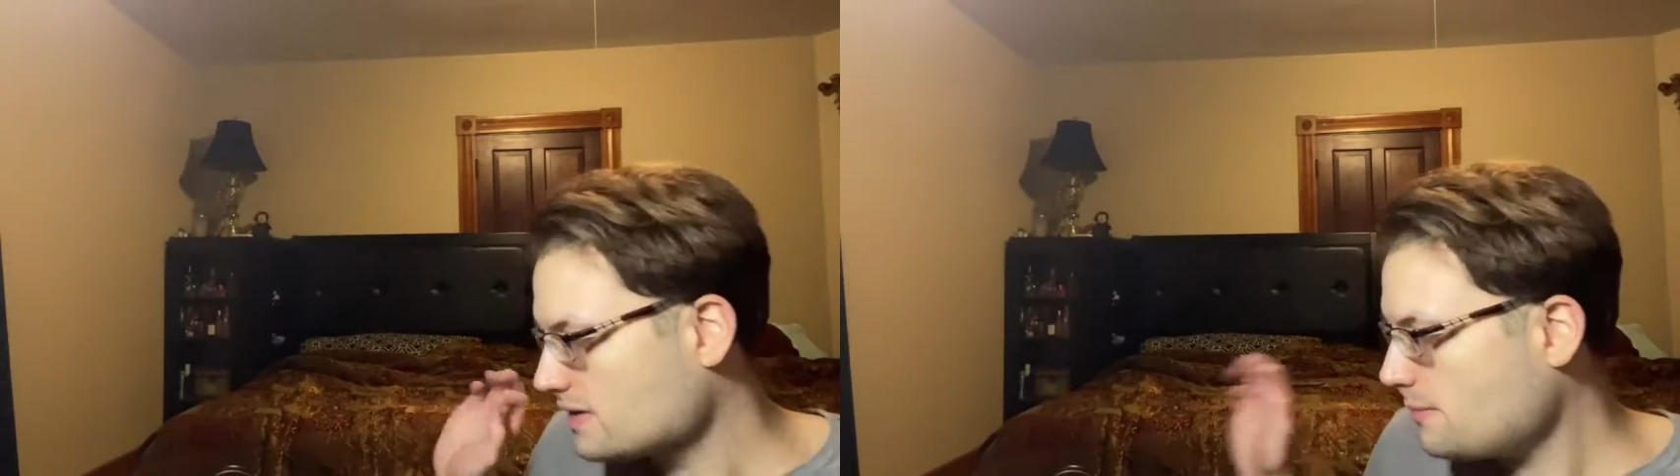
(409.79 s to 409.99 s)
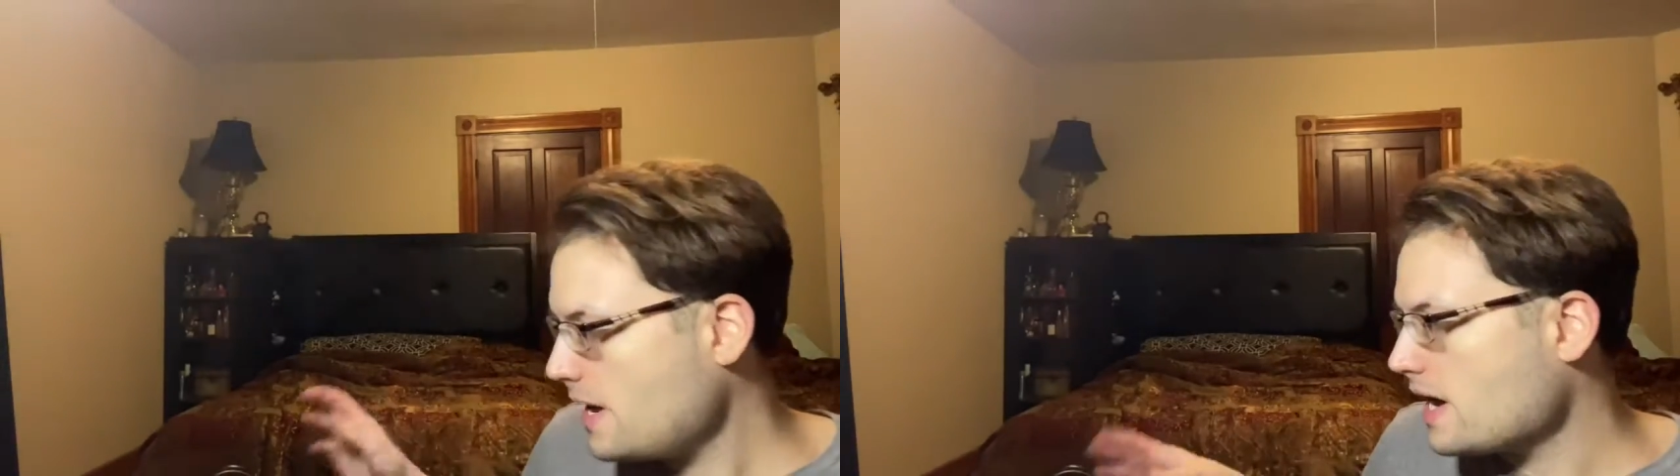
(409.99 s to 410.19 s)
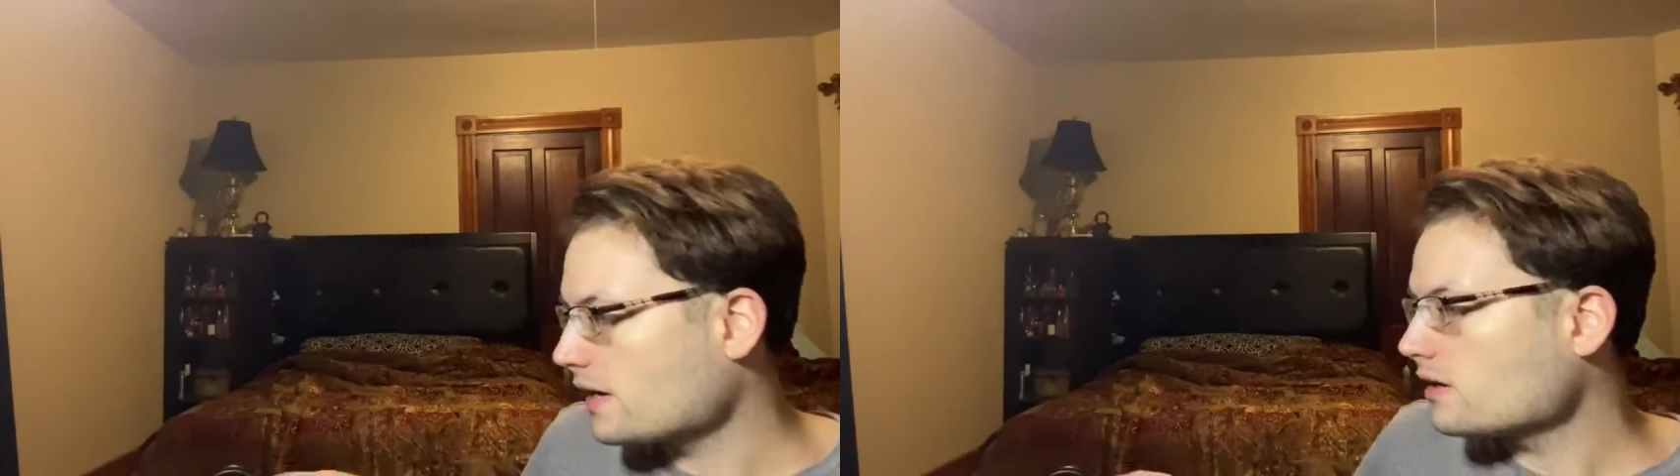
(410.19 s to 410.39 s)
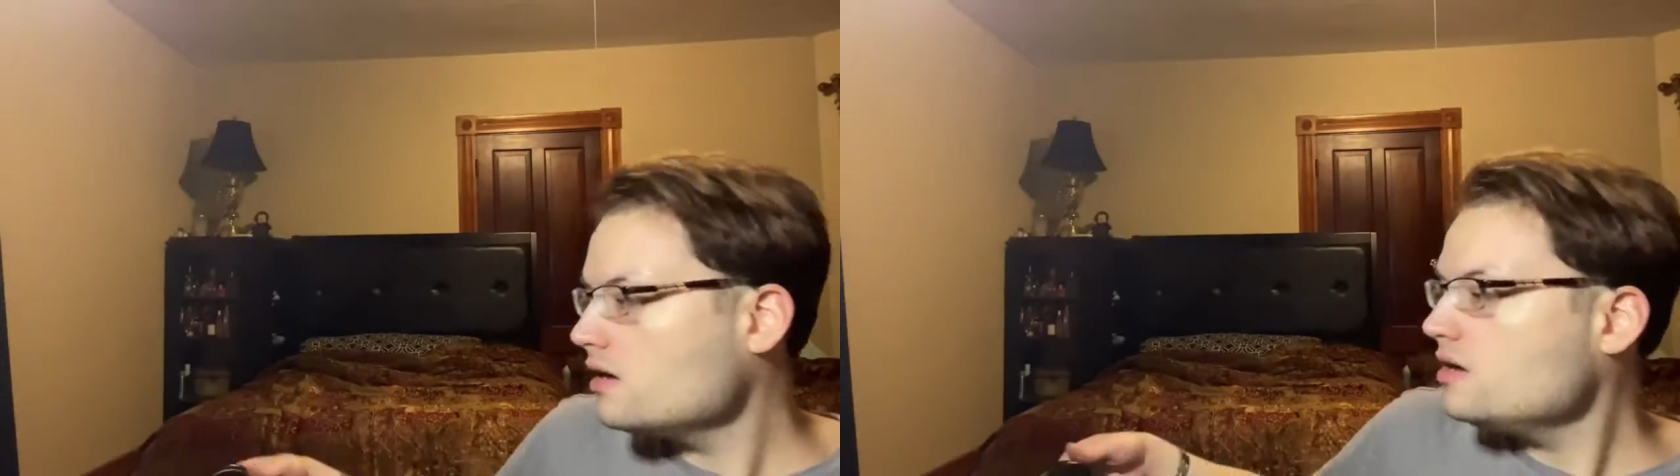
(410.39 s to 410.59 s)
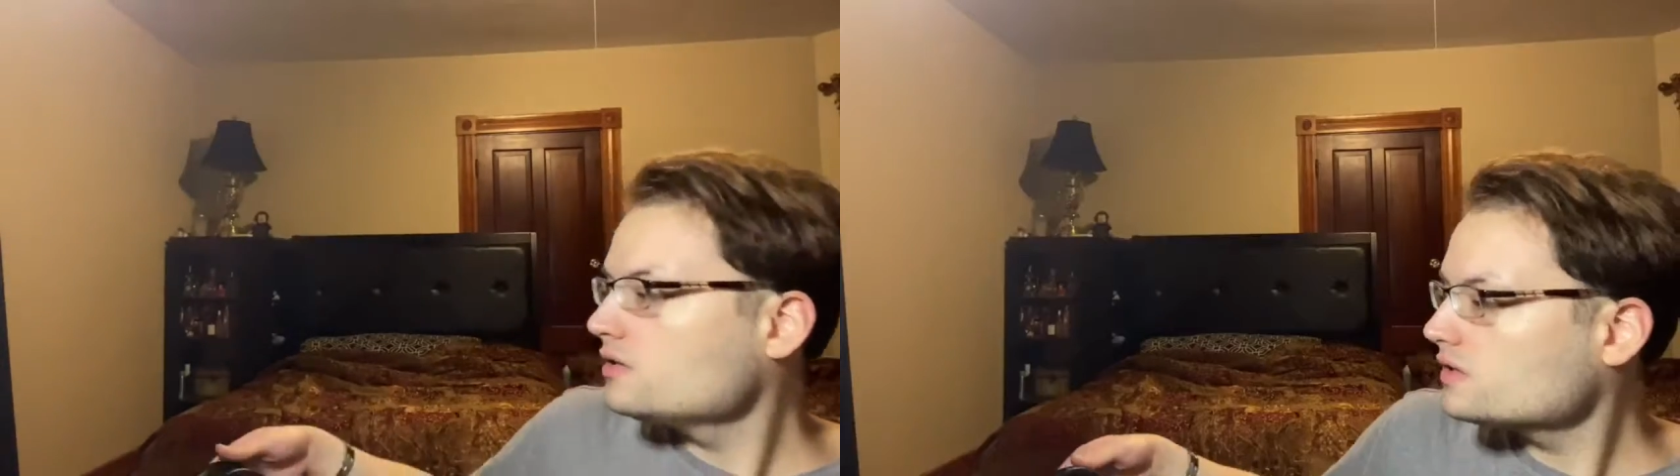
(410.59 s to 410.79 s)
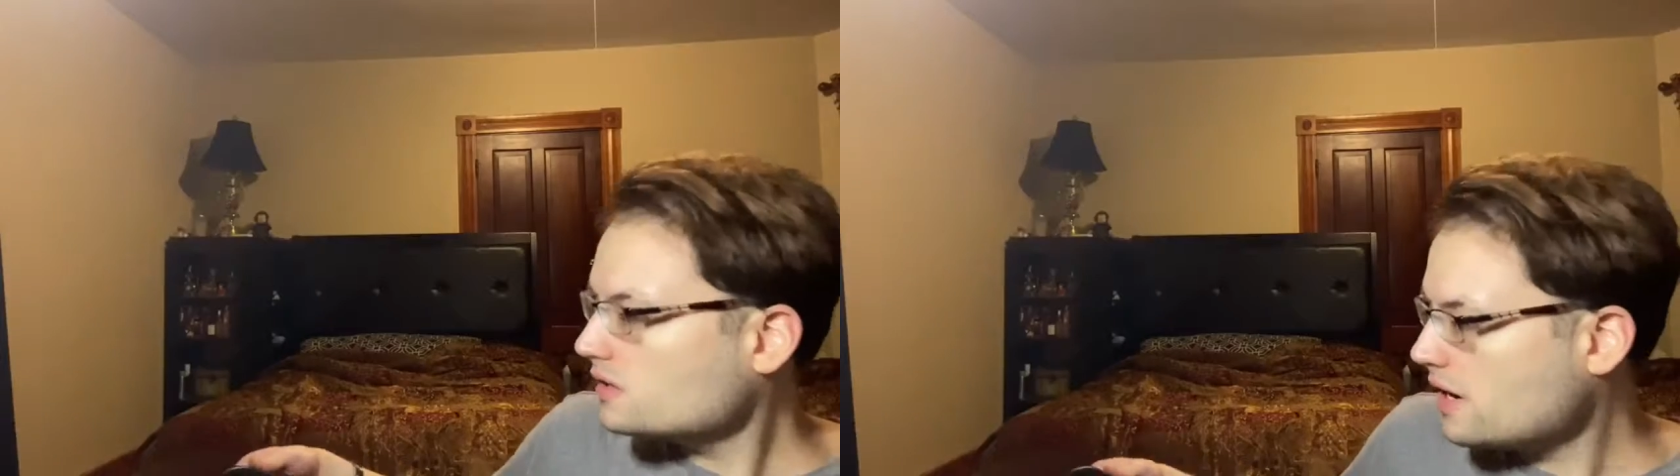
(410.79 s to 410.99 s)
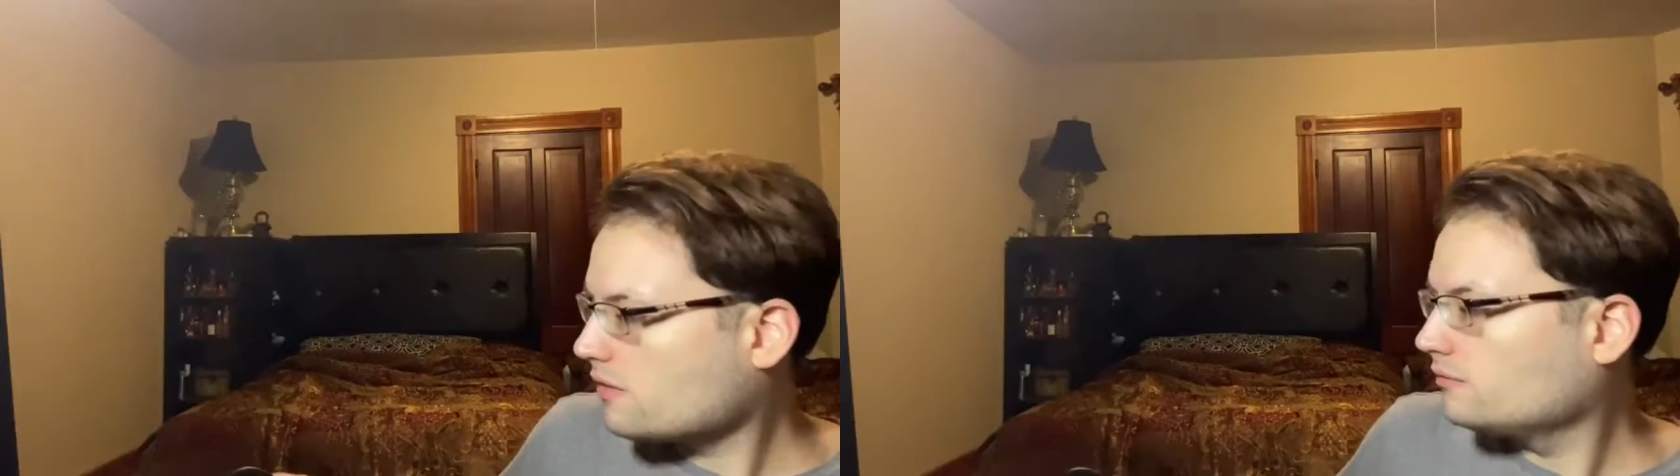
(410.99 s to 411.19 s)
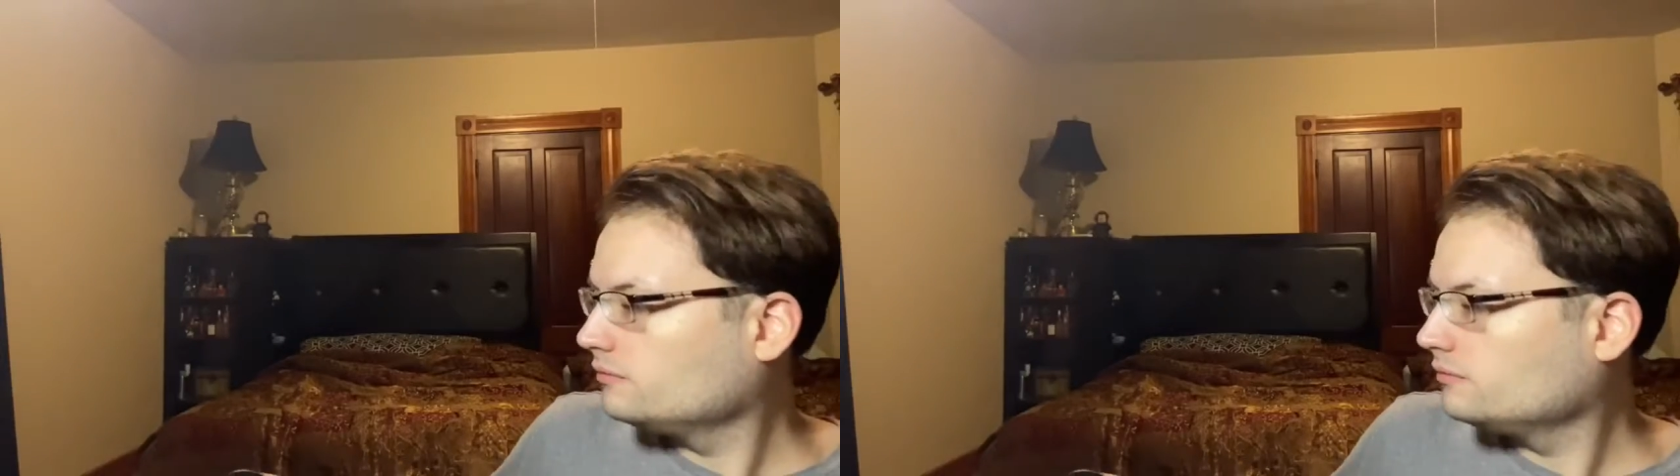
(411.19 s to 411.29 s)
bag. So,